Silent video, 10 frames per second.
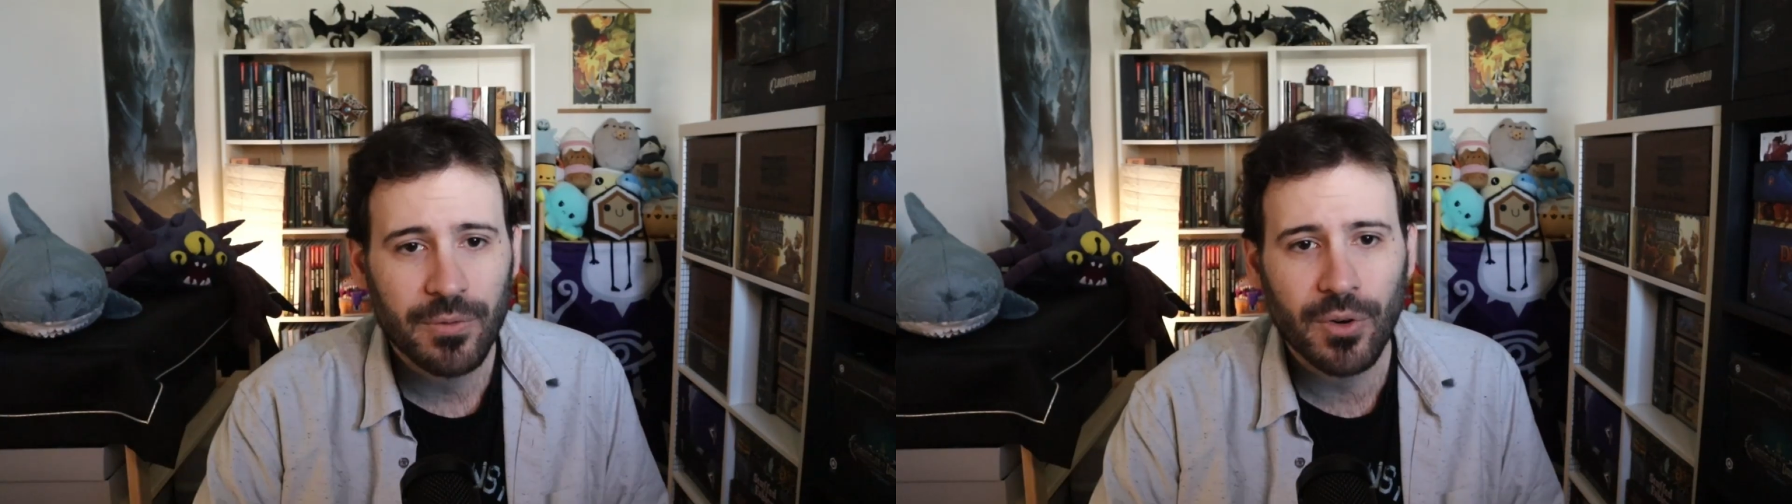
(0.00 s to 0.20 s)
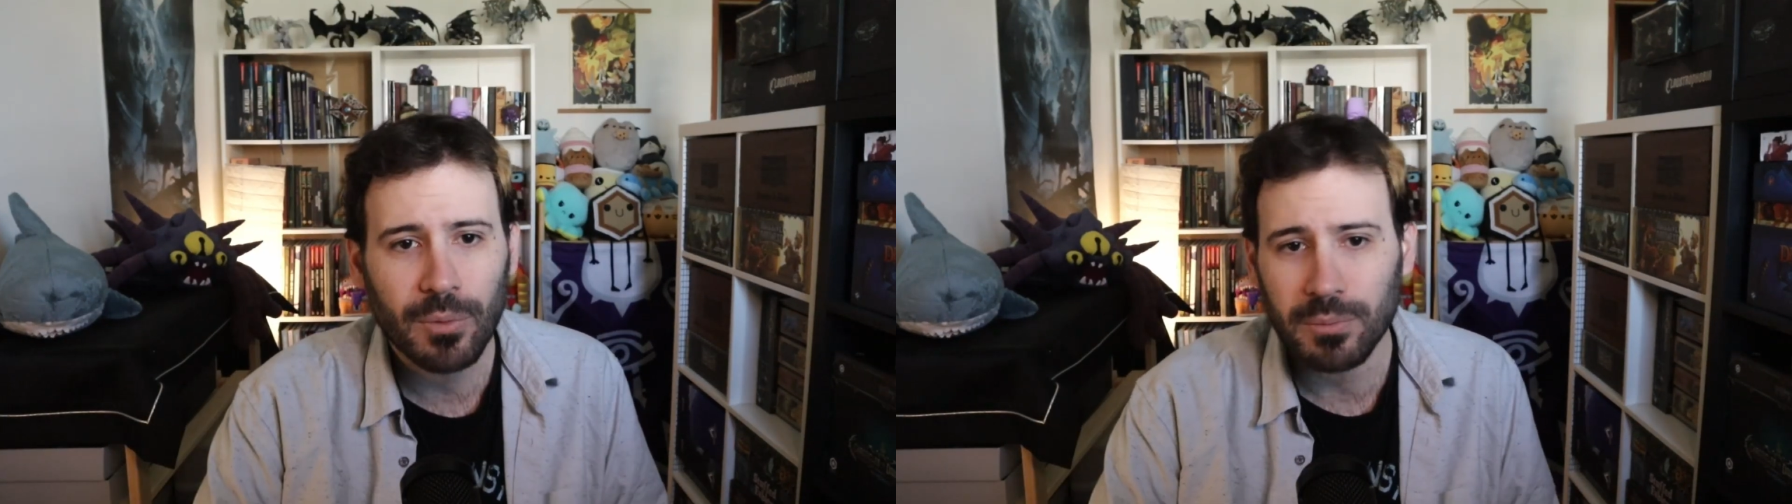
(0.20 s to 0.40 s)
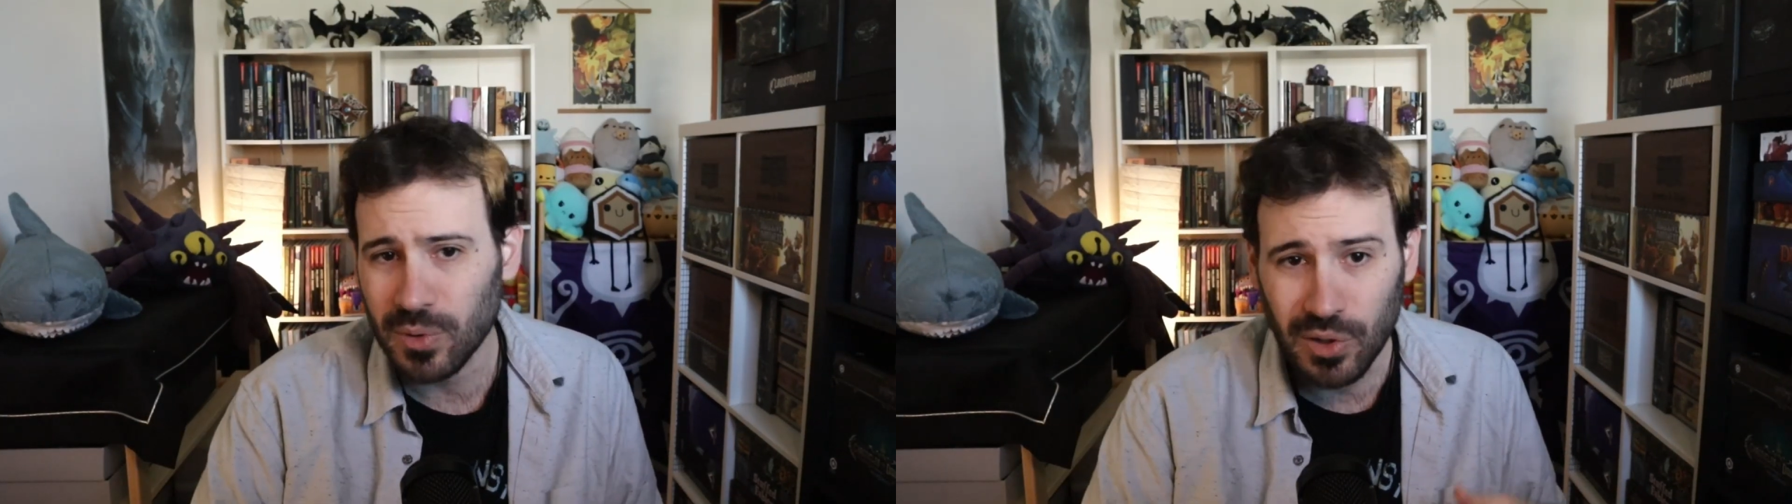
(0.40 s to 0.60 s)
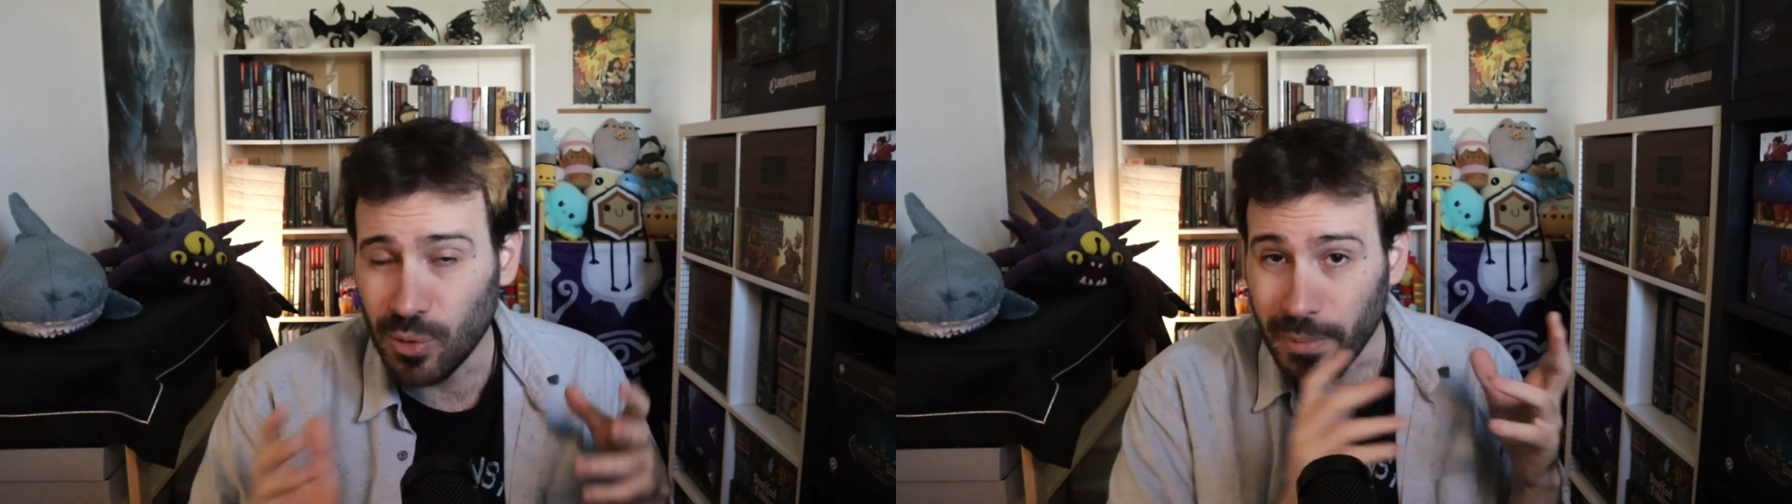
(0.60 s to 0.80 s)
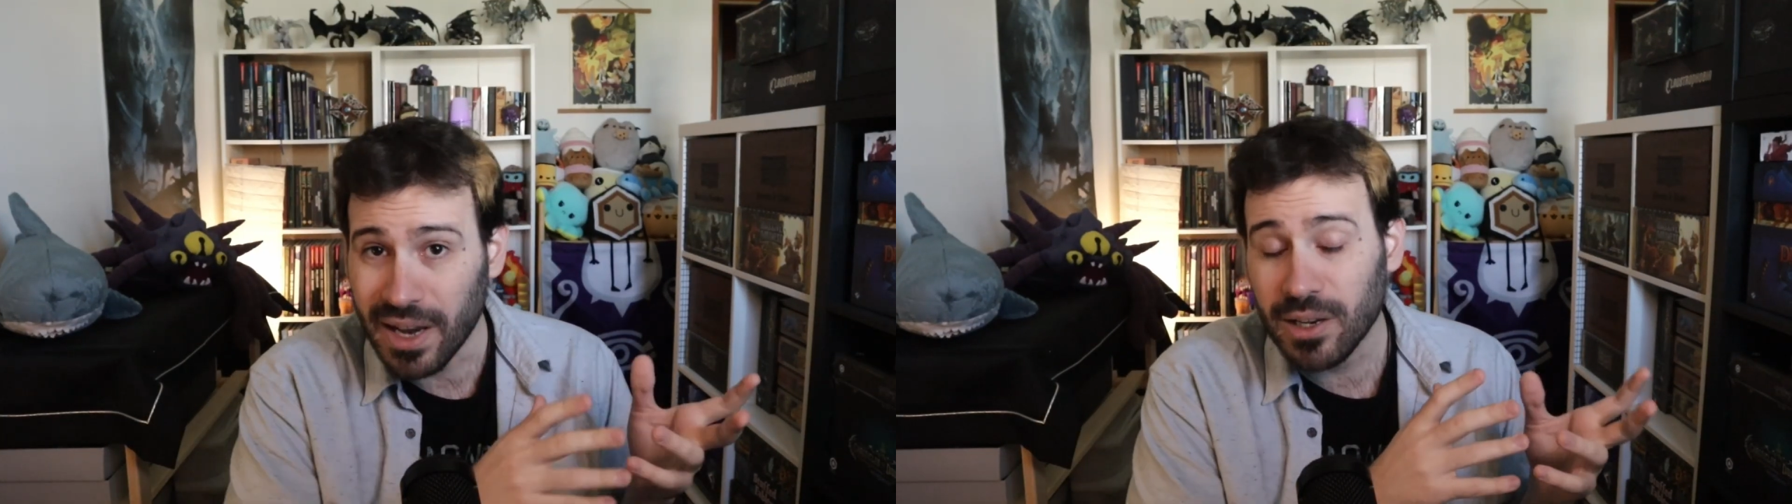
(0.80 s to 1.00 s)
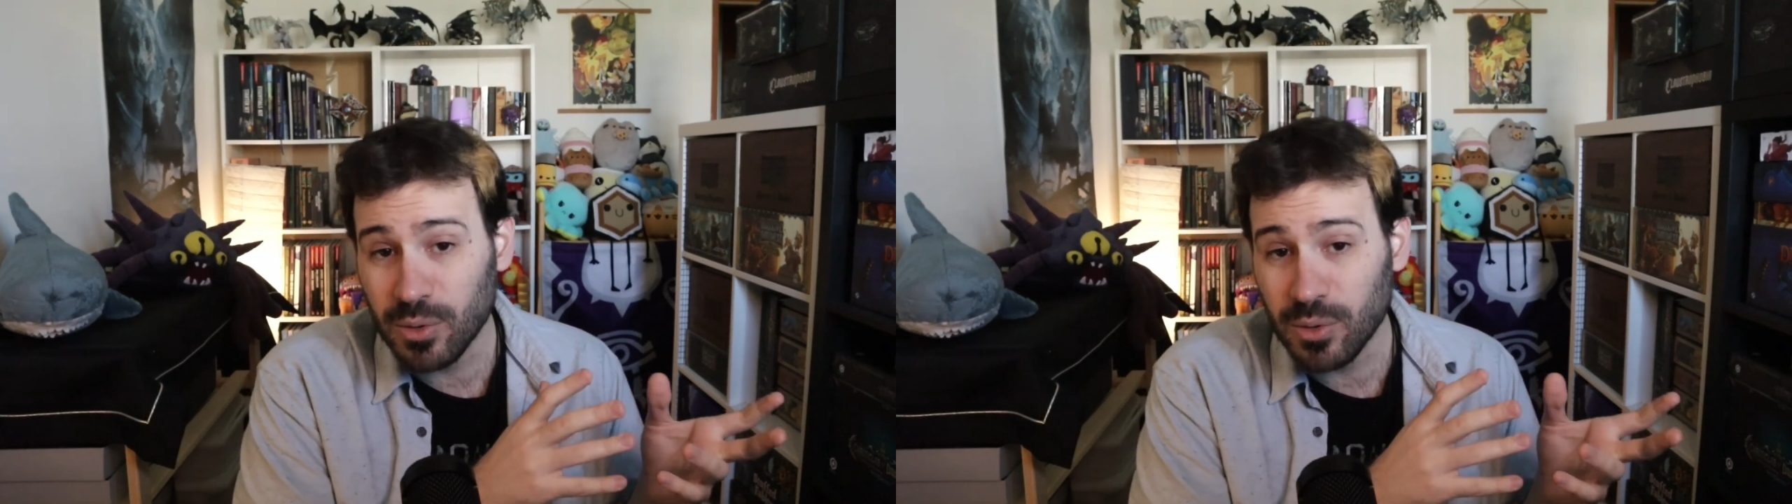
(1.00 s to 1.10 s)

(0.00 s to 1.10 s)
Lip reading: From Yumena,